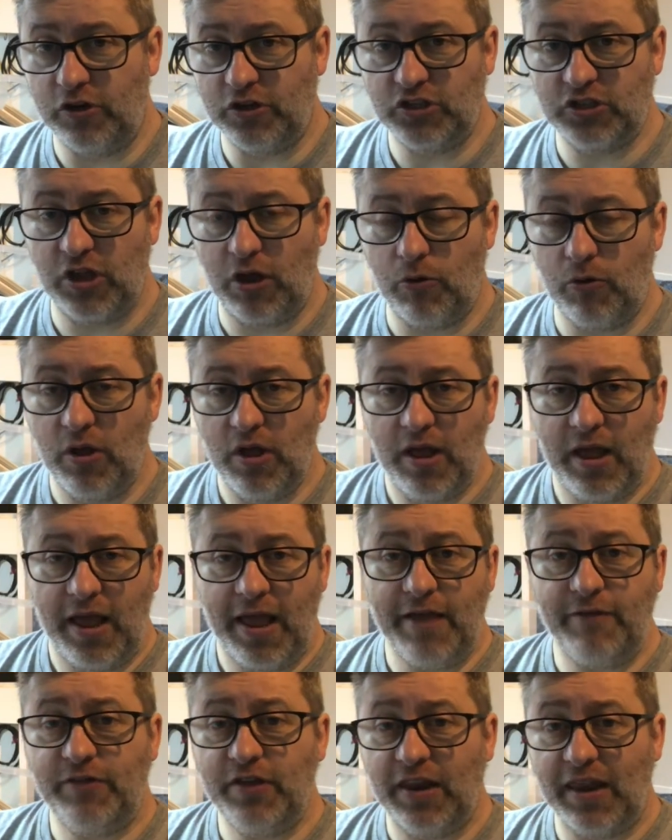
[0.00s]
So
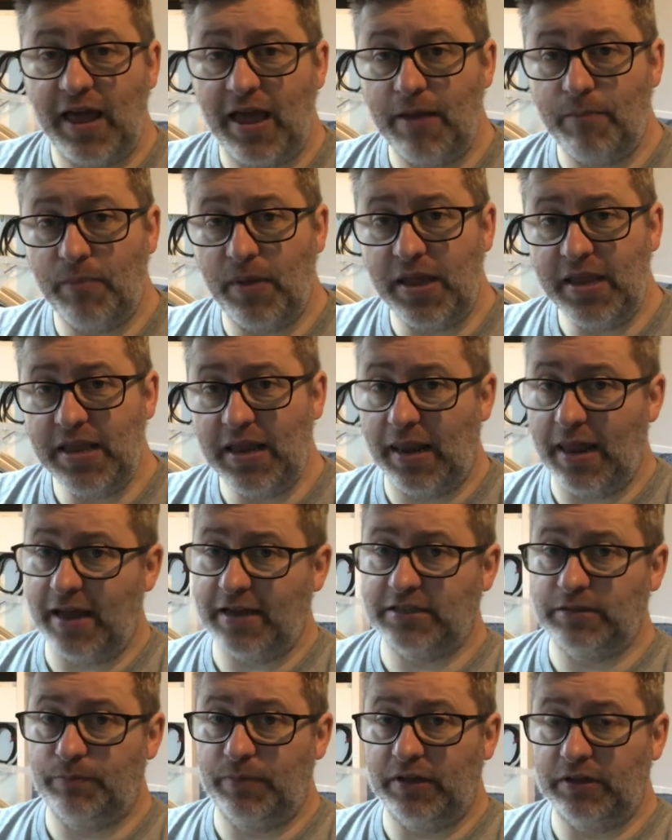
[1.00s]
if you're like me, you like
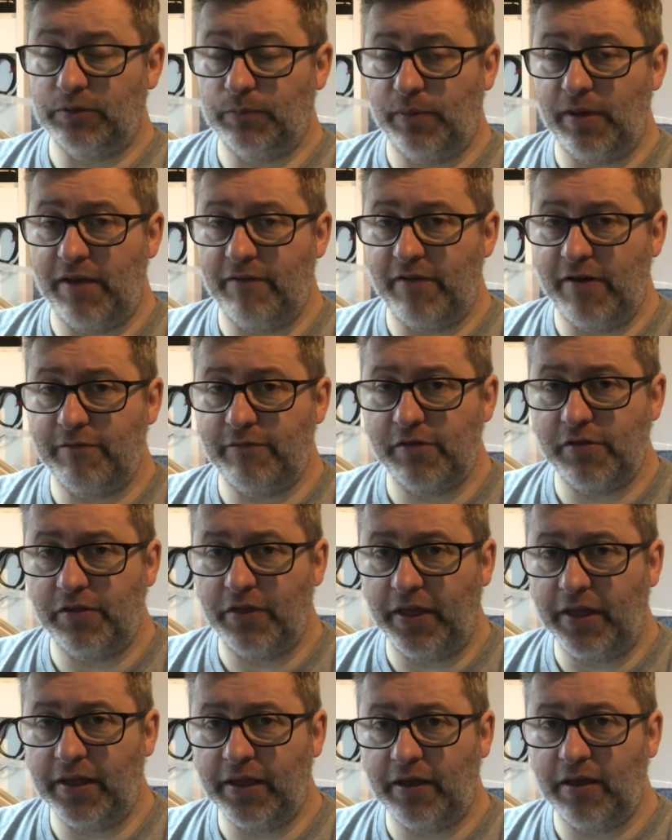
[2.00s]
to build a bit of
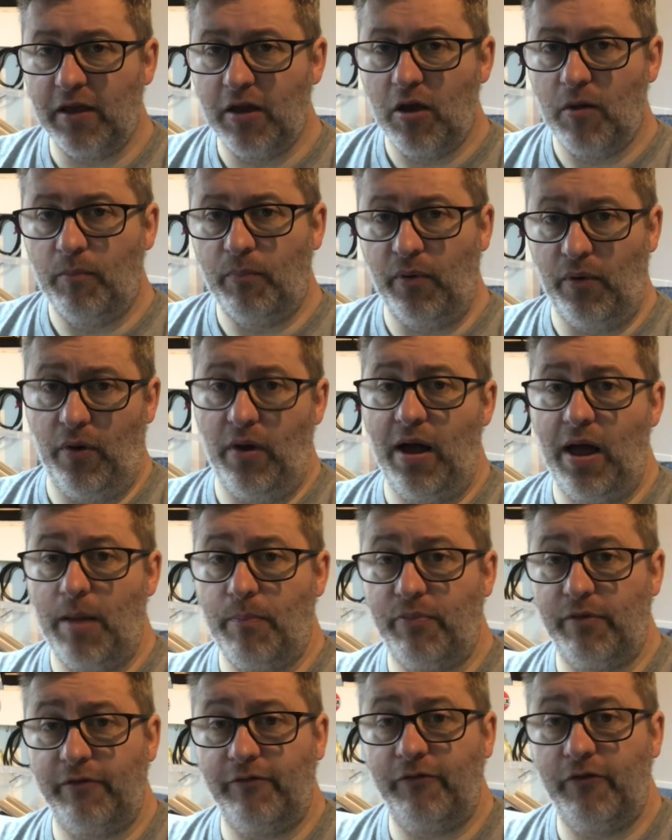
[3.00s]
everything, but I
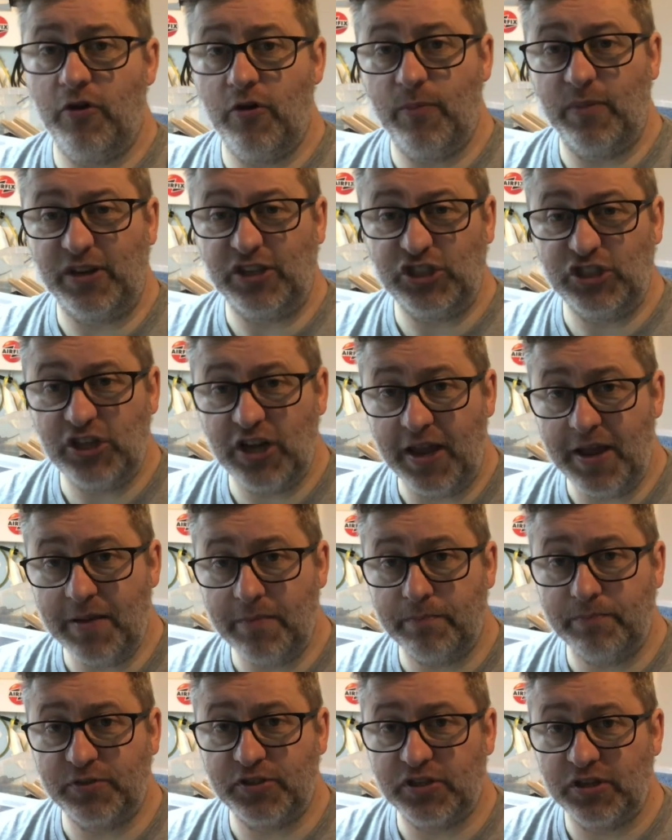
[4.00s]
prefer my
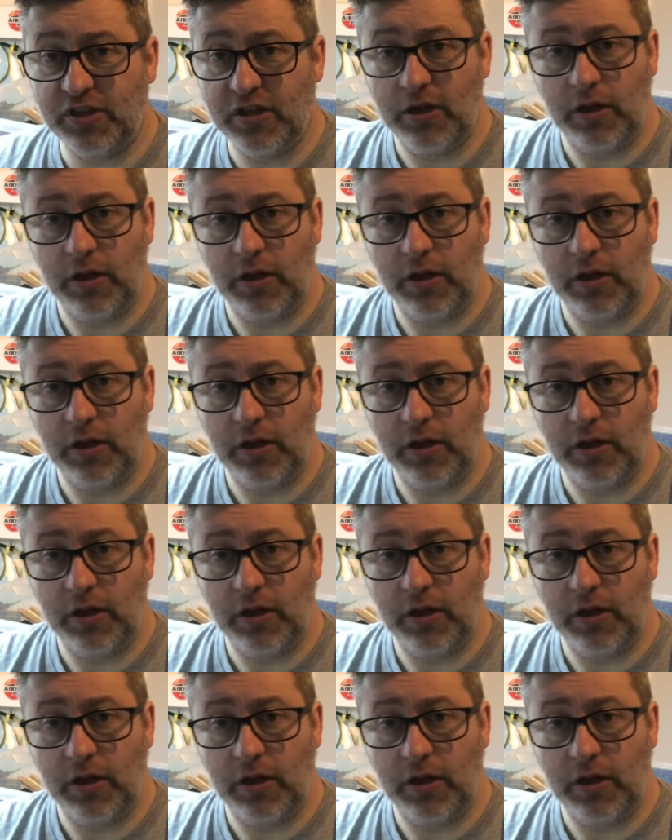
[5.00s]
ships.